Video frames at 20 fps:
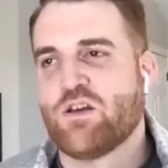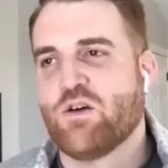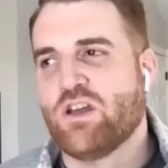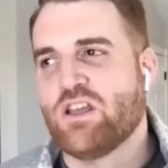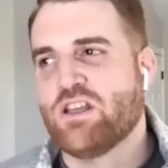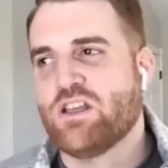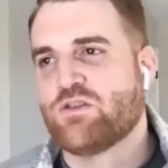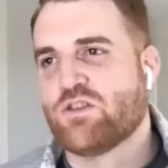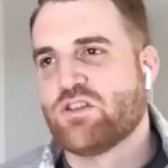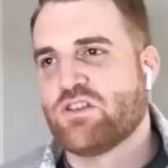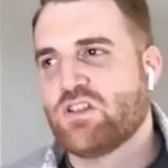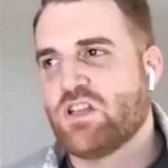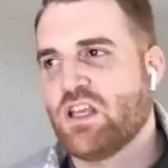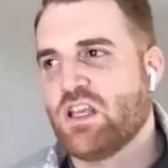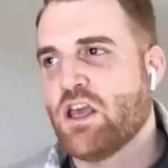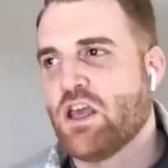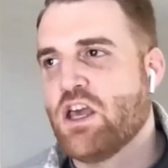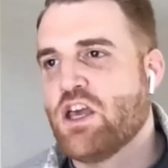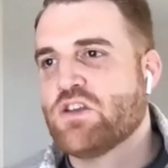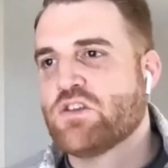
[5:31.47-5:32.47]

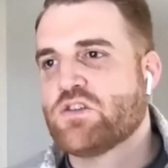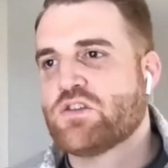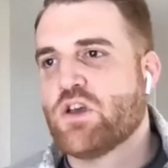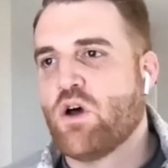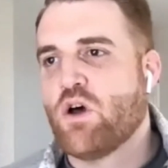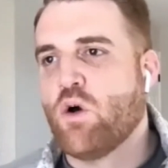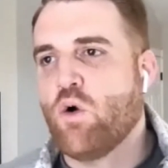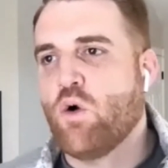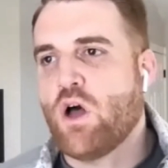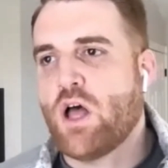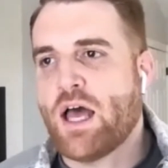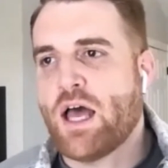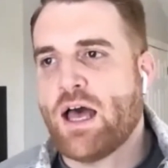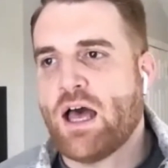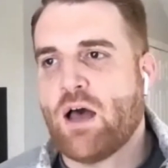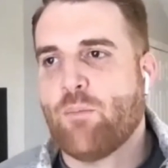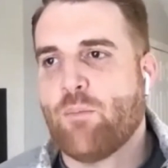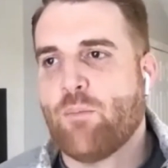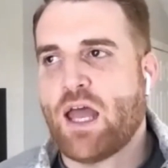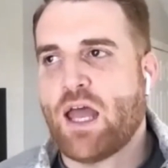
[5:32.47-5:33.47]
interesting. So,
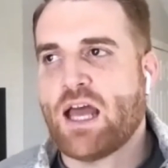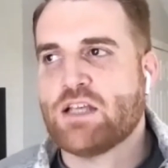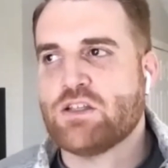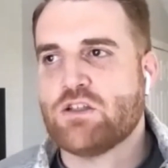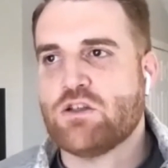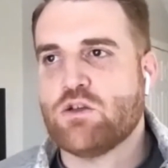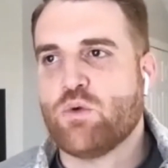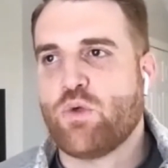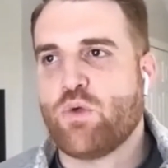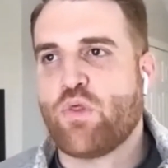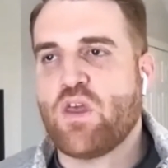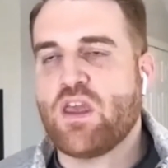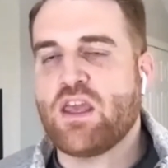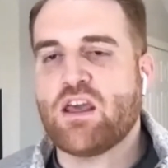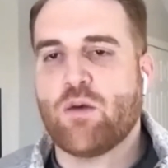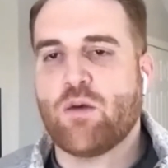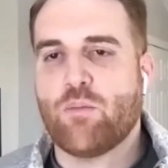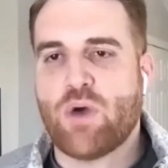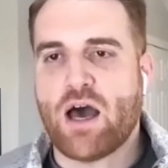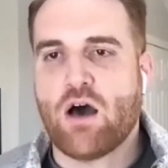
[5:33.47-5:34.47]
as you
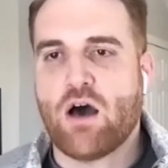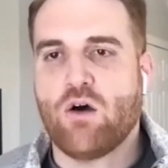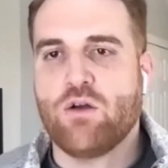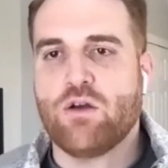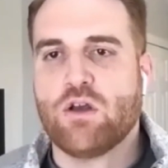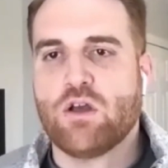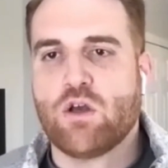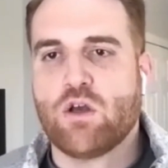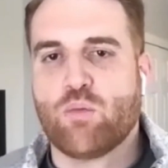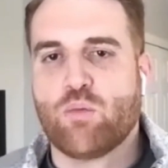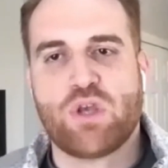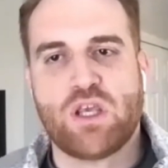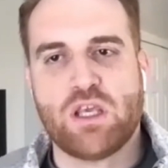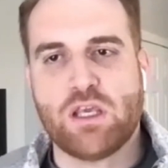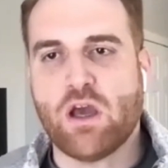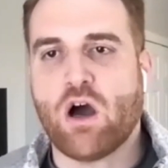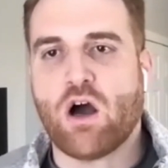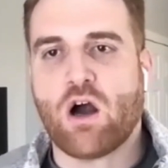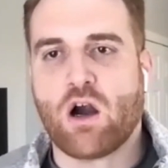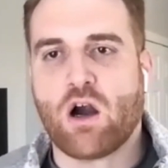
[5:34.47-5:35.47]
think about
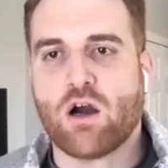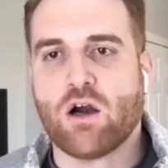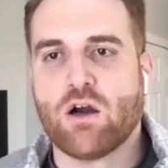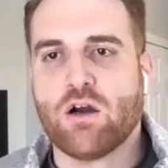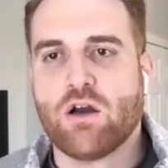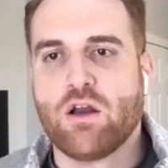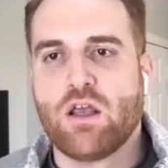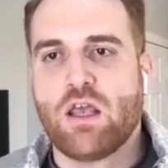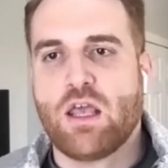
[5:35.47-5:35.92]
PR